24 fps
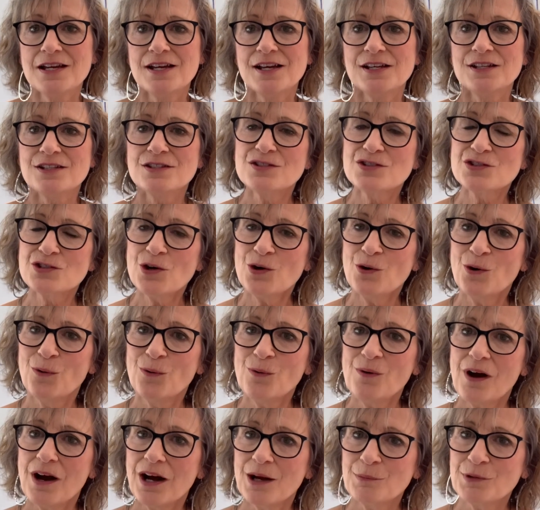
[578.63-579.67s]
So
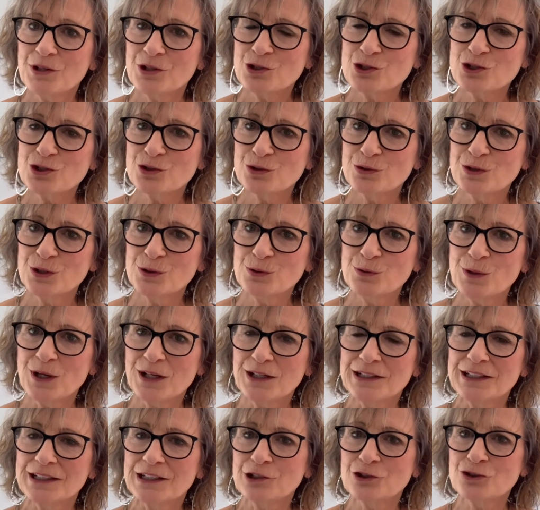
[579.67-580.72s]
I'm going to show you a
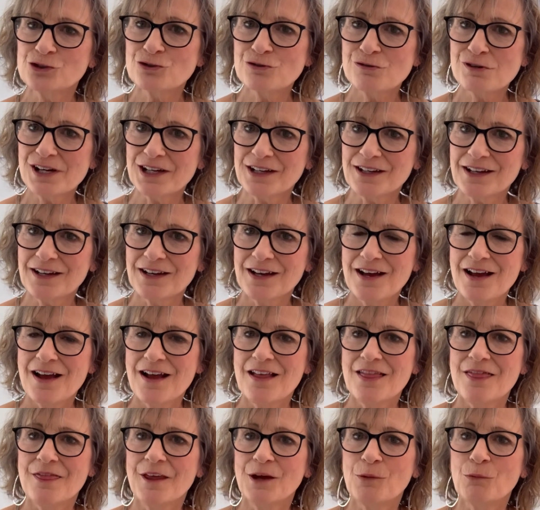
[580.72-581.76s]
little trick
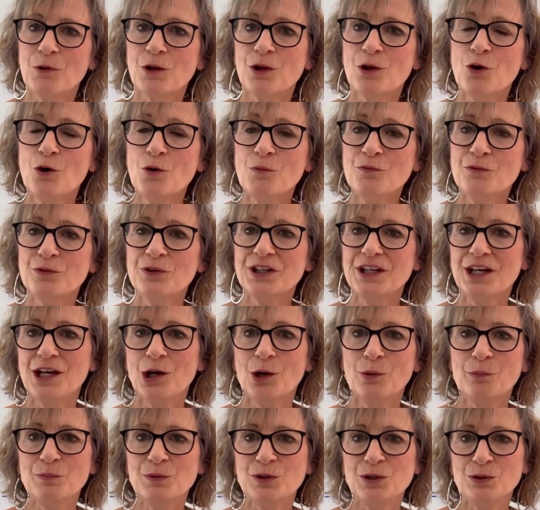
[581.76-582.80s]
that will hopefully
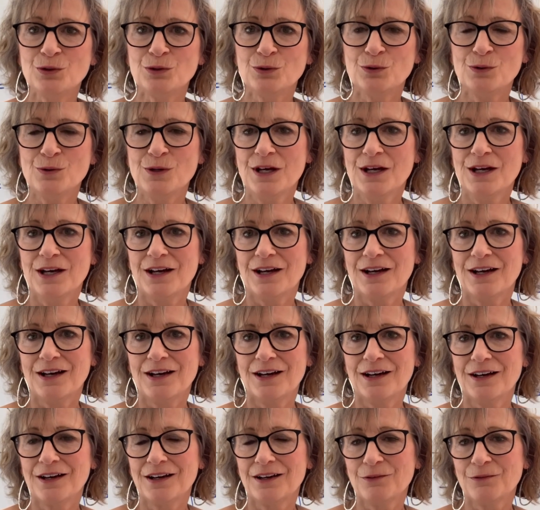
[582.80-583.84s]
help you uh,
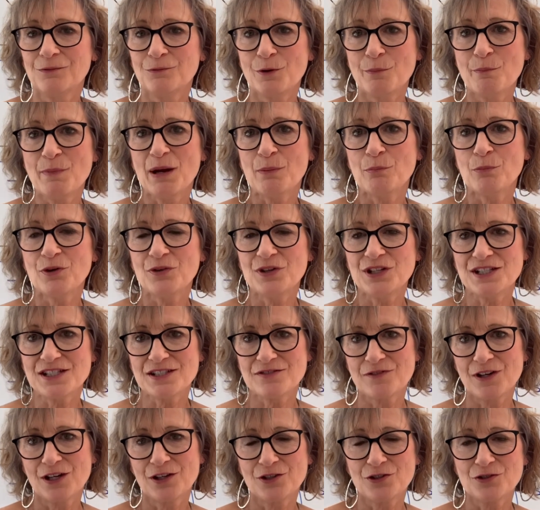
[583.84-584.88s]
remember these
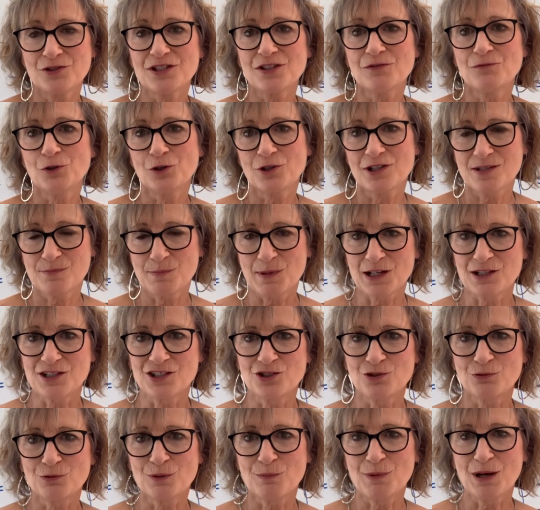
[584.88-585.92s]
values if you're expected
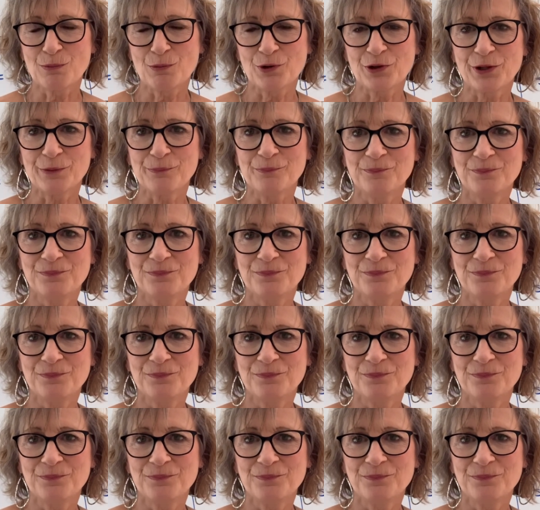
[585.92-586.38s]
to remember them.